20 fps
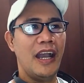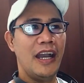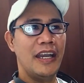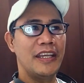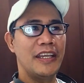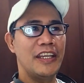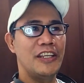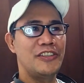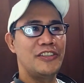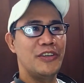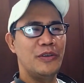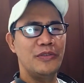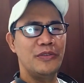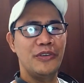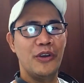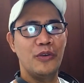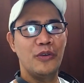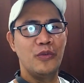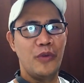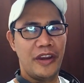I
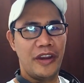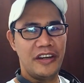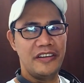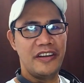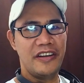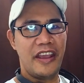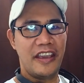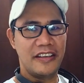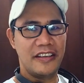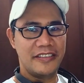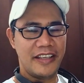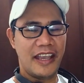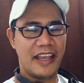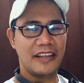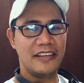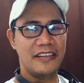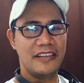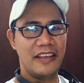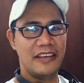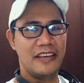don't know where
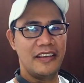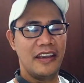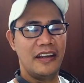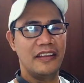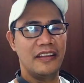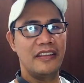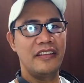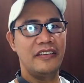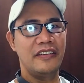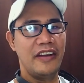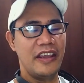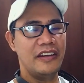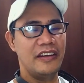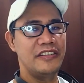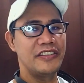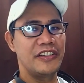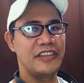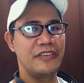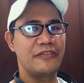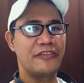exactly they got their
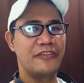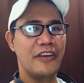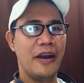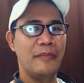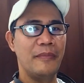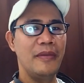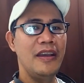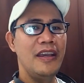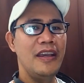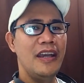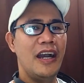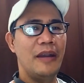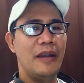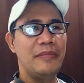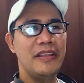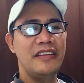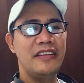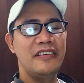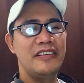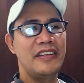energy from. I
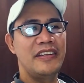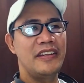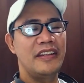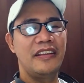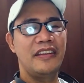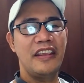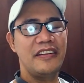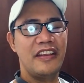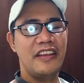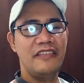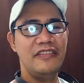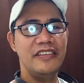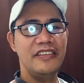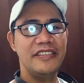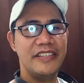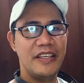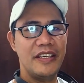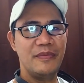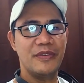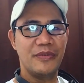mean, they never
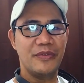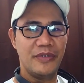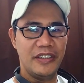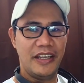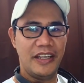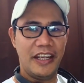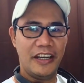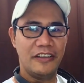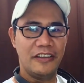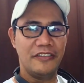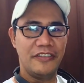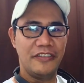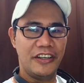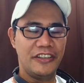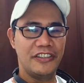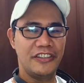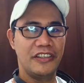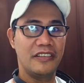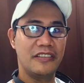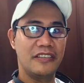seem to run out of
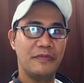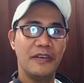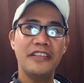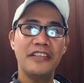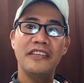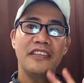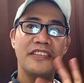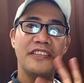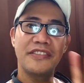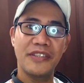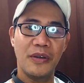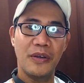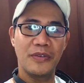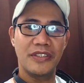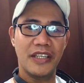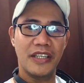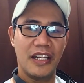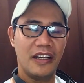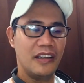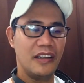energy, especially
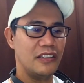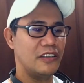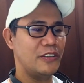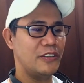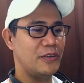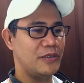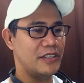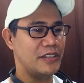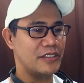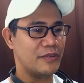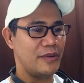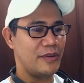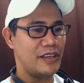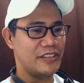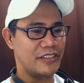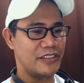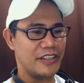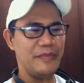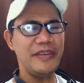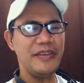Sota. Goodness
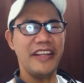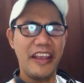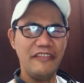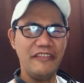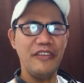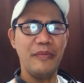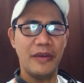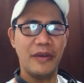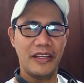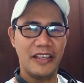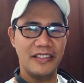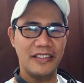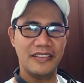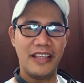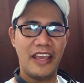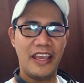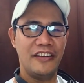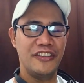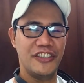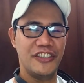gracious. I mean, everybody
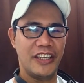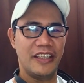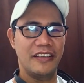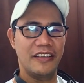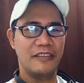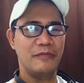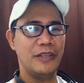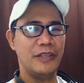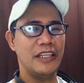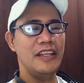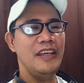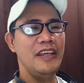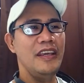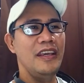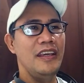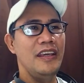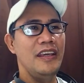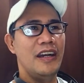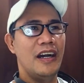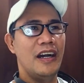is energetic, but
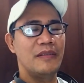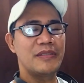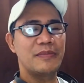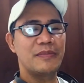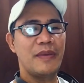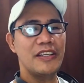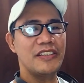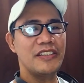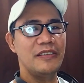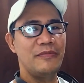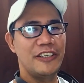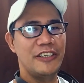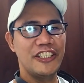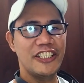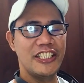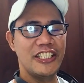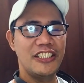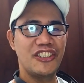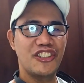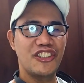a special
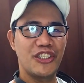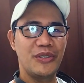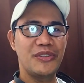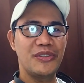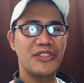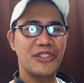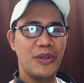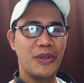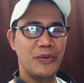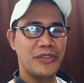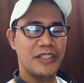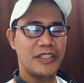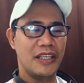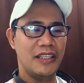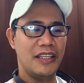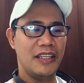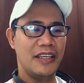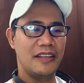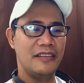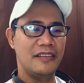mention to
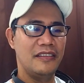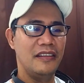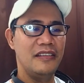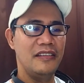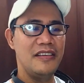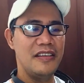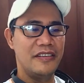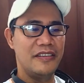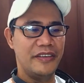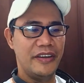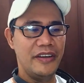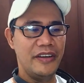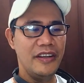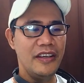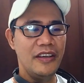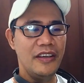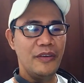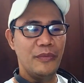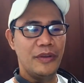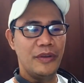Sota, like the leader
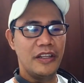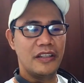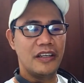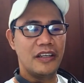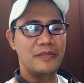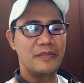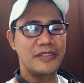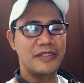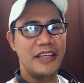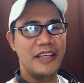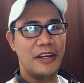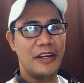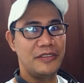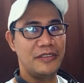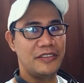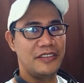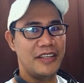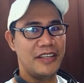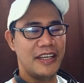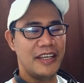when it comes
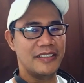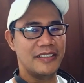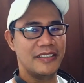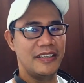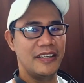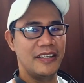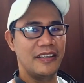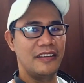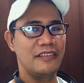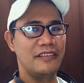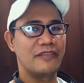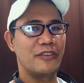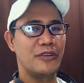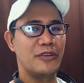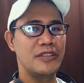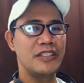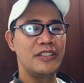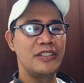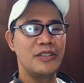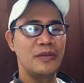down to dancing. And of
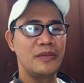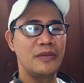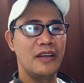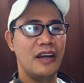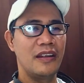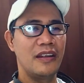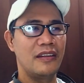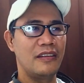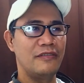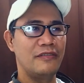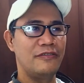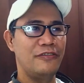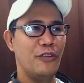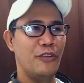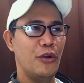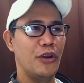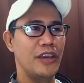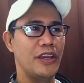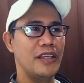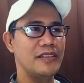course, Junon, the
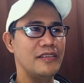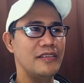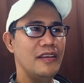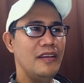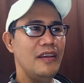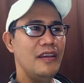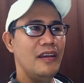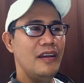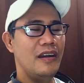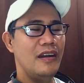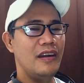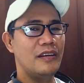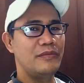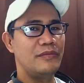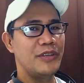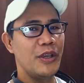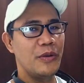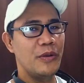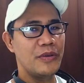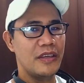voice,
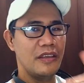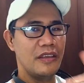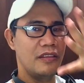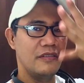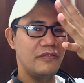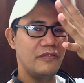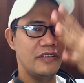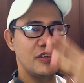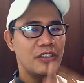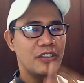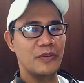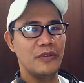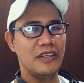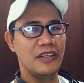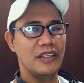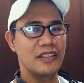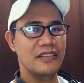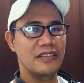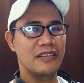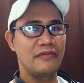Ryoki, the
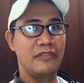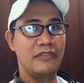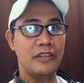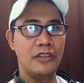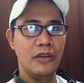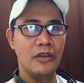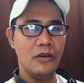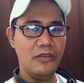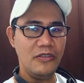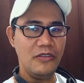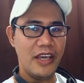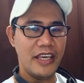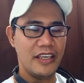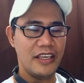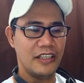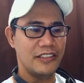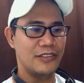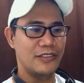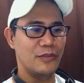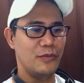visuals,
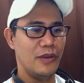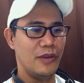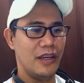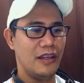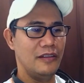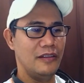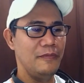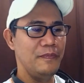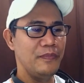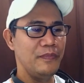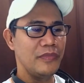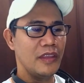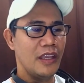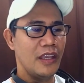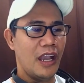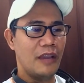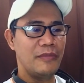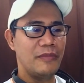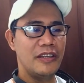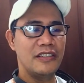Ryohei as well.
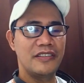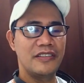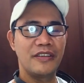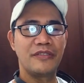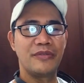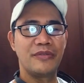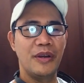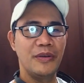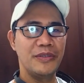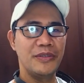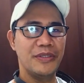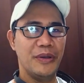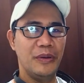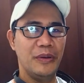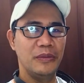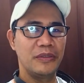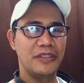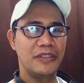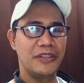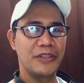I mean, as he grows
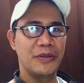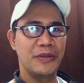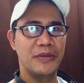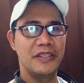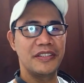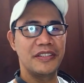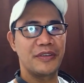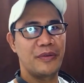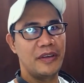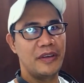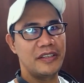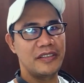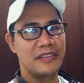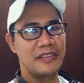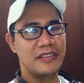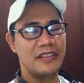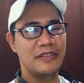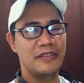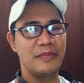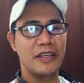older, goodness
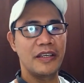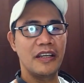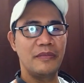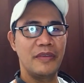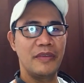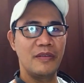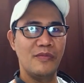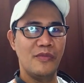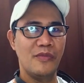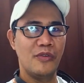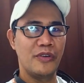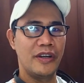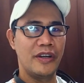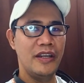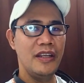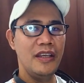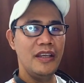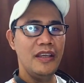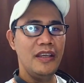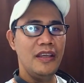gracious, is becoming
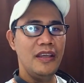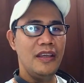more,